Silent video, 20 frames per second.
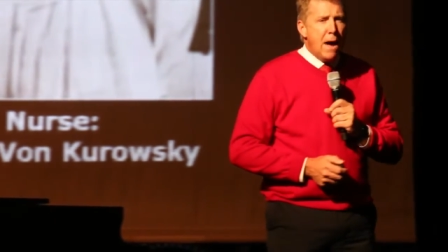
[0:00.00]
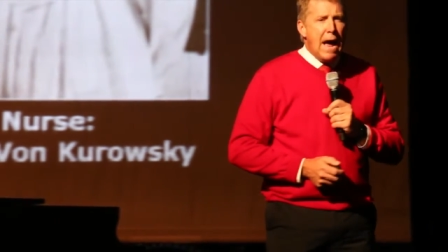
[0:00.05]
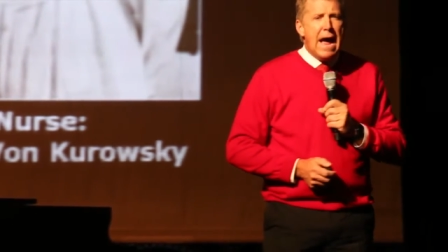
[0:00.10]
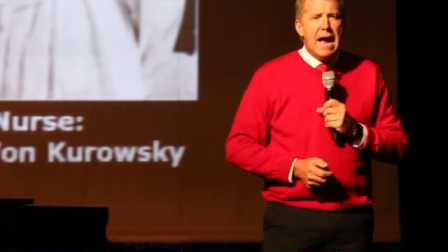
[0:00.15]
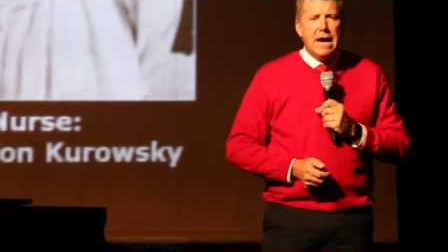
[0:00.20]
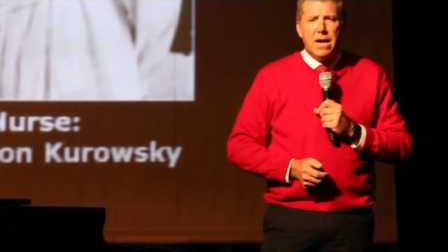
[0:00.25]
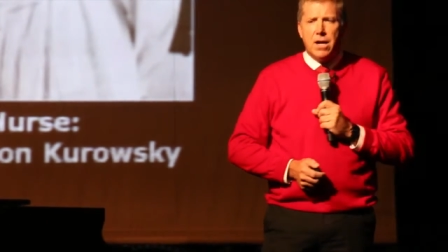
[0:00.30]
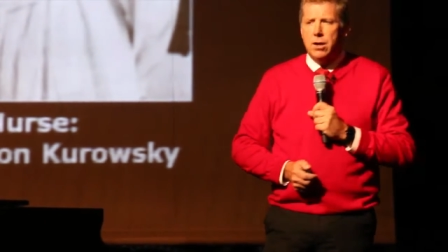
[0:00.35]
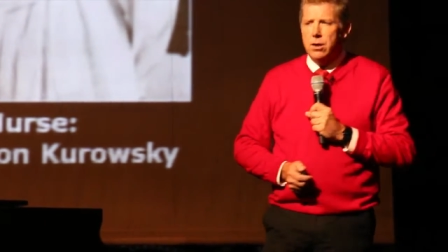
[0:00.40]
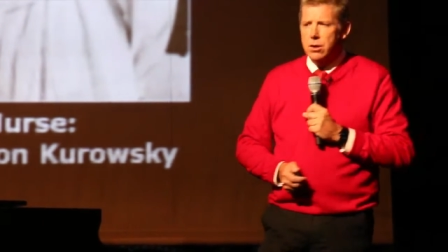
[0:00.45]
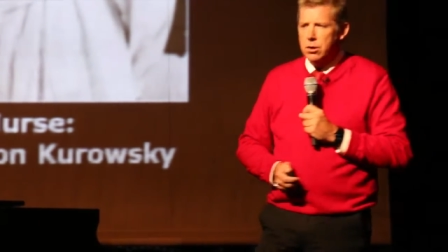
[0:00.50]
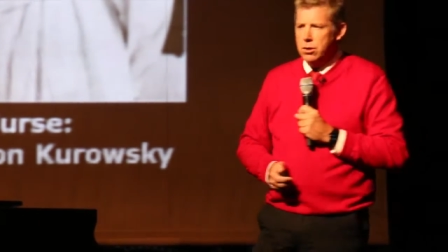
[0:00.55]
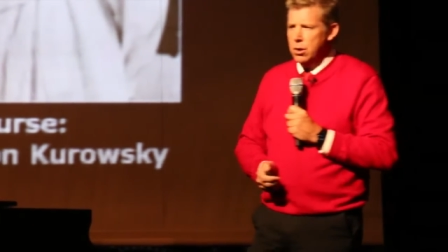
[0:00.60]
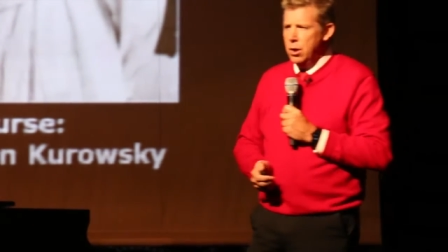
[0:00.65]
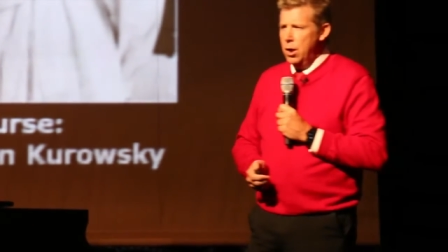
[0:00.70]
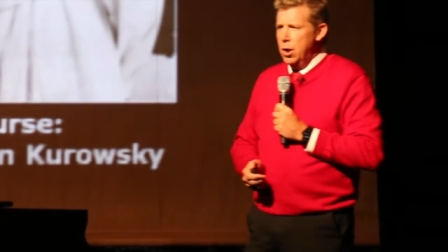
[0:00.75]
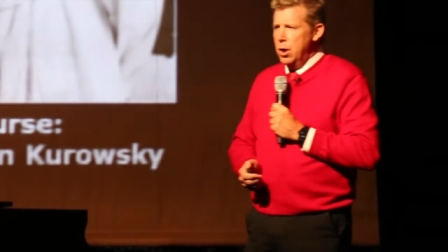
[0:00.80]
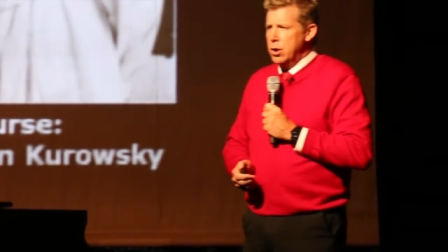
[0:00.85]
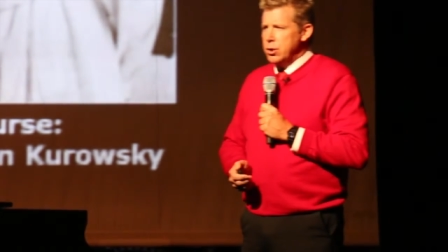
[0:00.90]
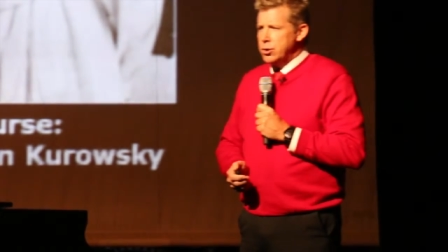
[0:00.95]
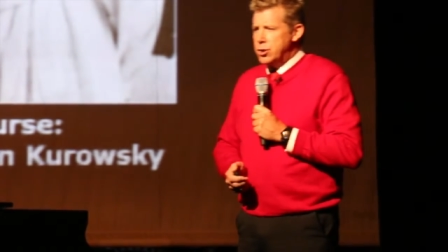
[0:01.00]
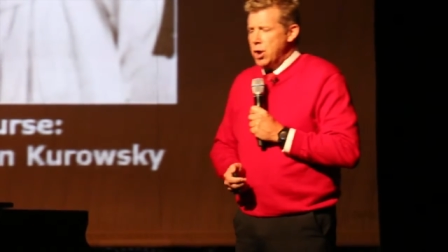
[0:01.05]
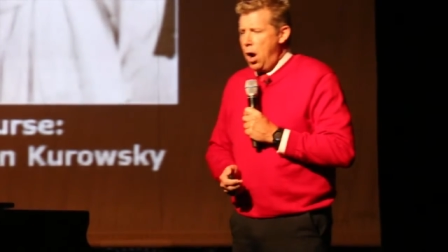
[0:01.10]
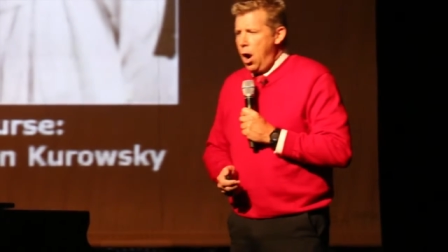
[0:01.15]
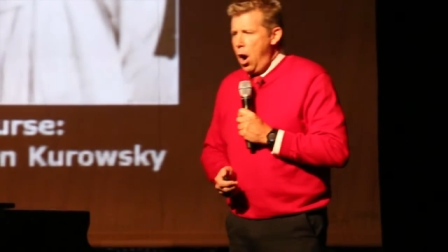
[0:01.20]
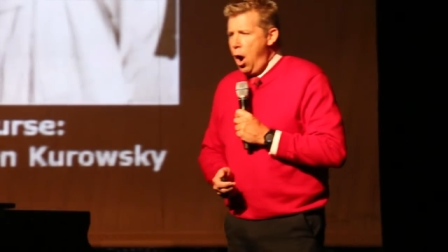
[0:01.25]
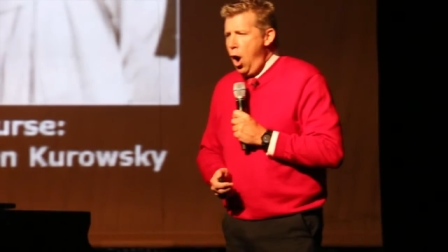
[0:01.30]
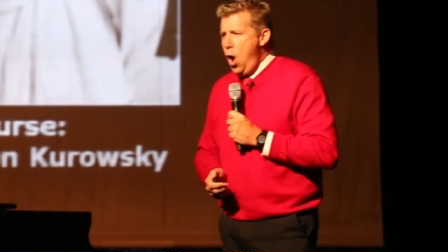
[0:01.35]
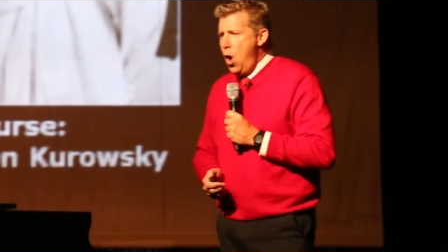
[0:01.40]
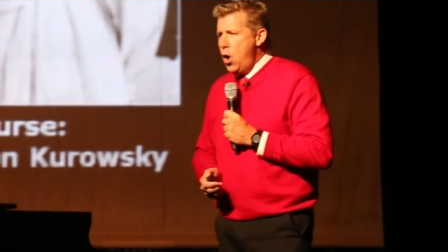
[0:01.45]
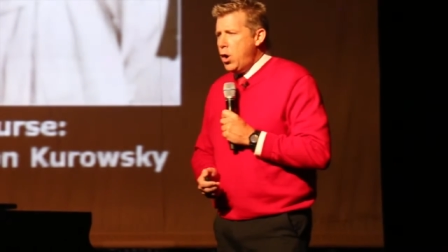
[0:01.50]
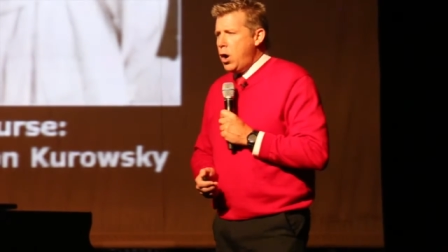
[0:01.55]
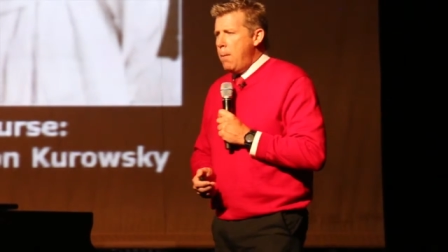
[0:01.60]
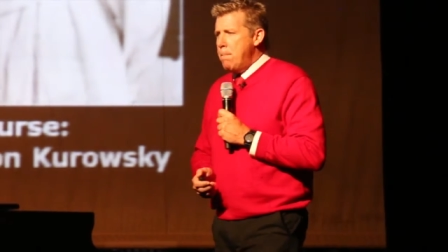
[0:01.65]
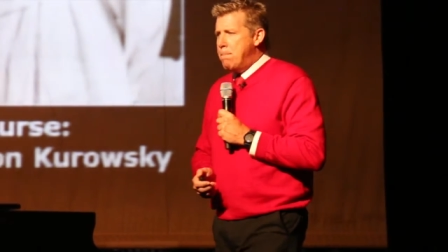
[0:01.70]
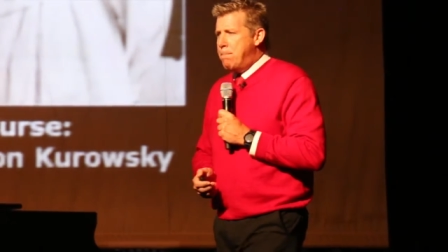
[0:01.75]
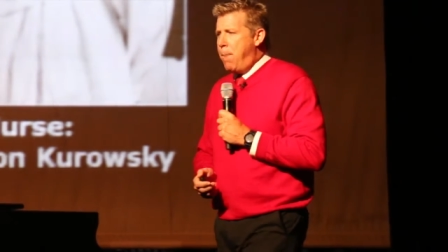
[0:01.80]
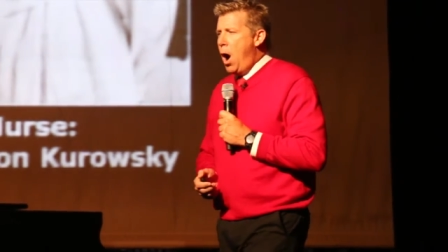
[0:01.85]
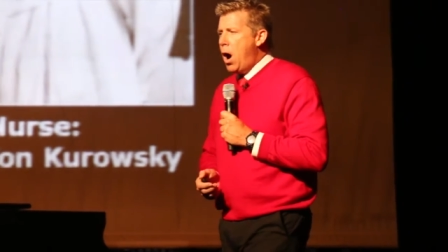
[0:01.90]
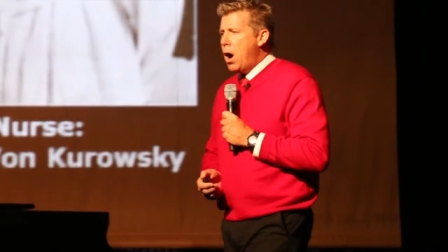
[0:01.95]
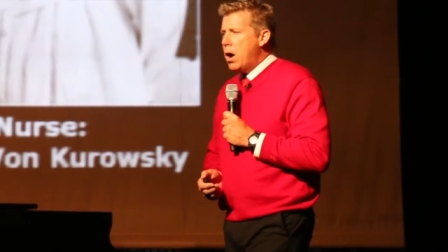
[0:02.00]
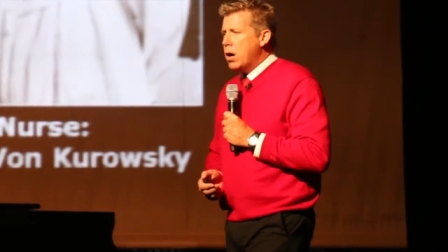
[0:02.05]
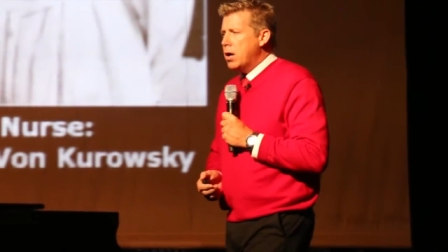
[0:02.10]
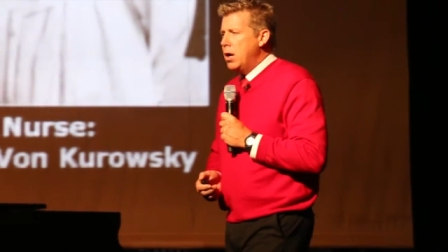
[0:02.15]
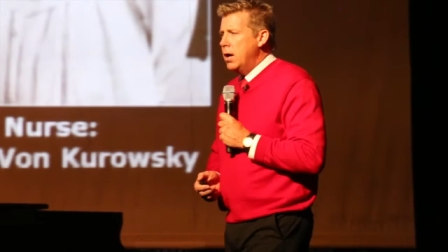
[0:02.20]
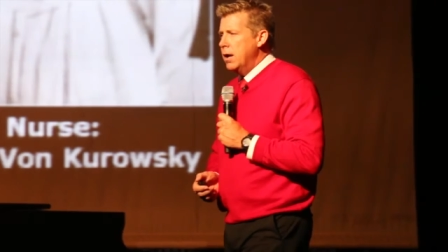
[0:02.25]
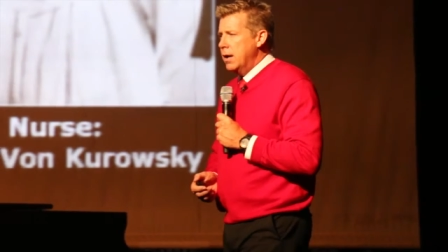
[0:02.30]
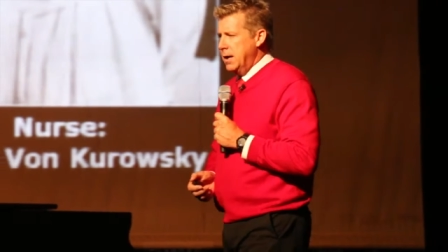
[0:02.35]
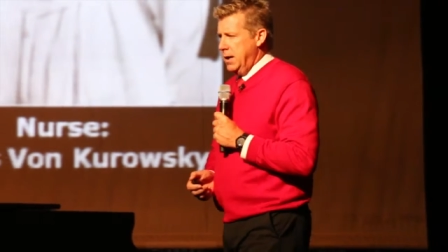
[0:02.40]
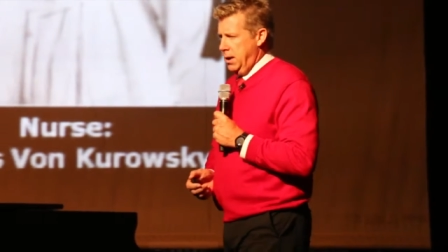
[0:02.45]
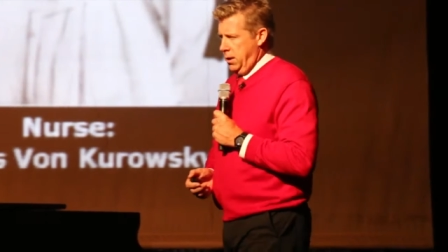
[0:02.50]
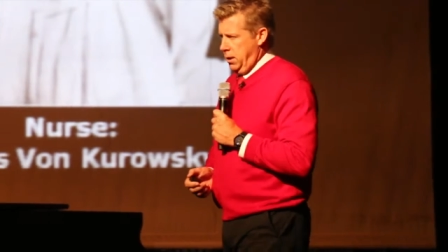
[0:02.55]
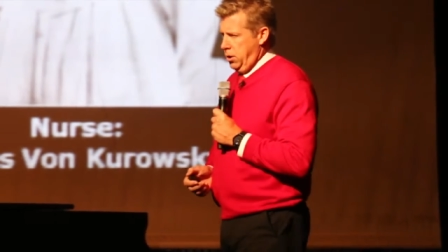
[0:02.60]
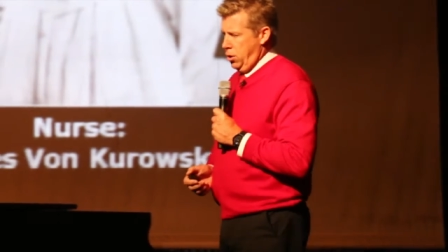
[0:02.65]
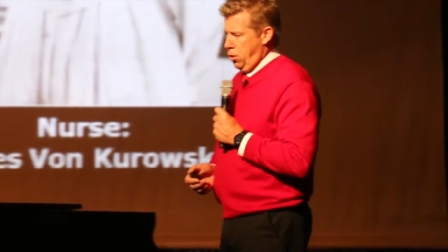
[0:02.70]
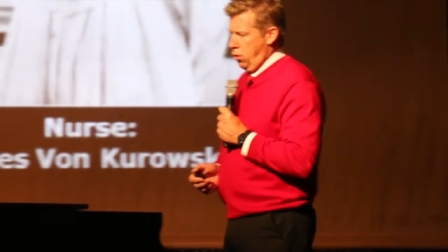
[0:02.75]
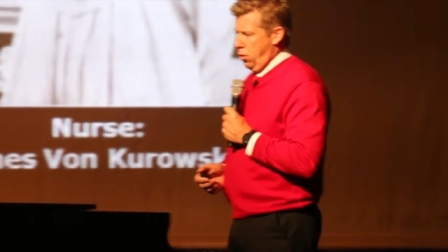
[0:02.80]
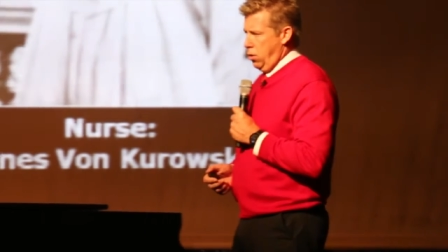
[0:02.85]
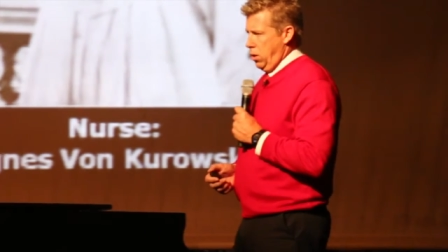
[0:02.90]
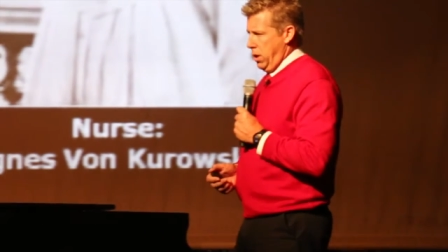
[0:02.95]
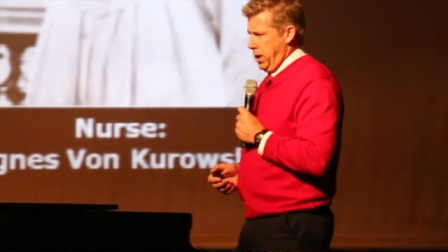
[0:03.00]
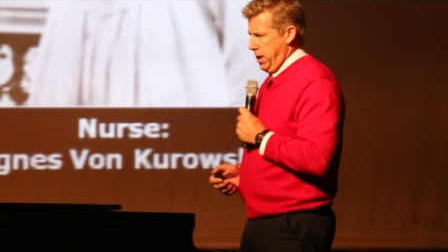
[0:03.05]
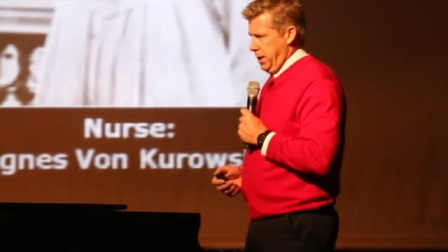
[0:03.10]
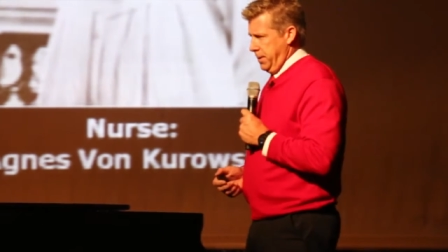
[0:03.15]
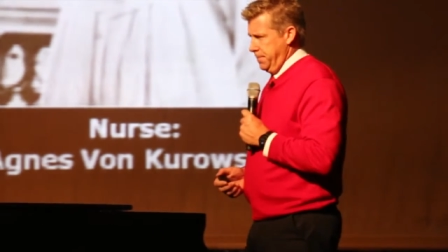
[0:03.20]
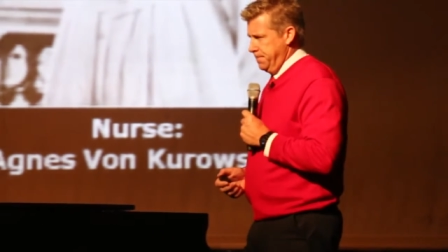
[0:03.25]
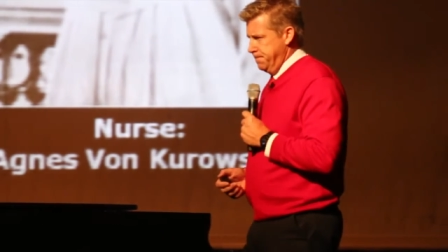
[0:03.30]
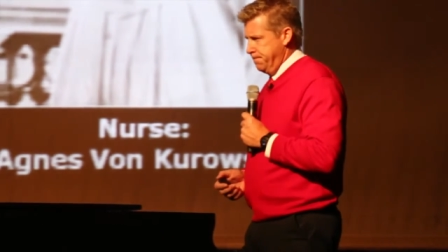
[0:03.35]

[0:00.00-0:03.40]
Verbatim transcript: back to Oak Park, Illinois,